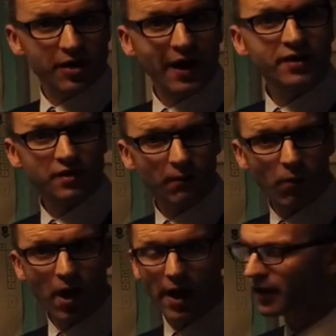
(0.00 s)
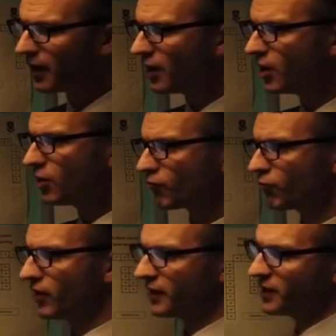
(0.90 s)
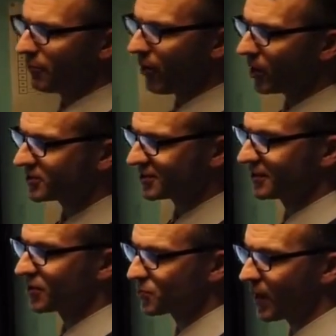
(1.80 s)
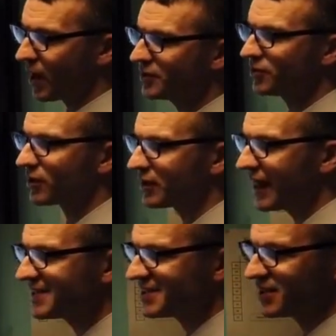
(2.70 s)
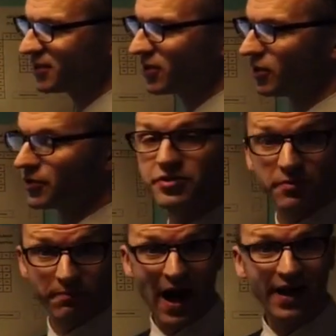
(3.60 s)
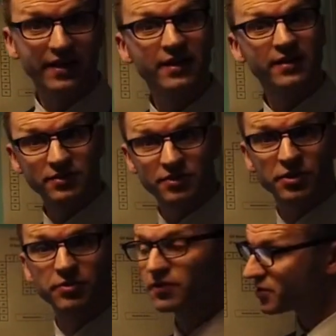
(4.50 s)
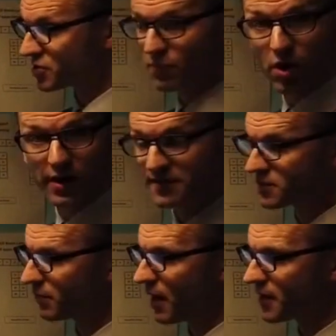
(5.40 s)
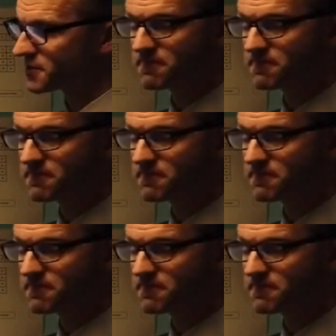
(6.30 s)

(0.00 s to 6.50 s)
Tracks and why. Really important as well, you're relating your conclusion back to the small enterprise.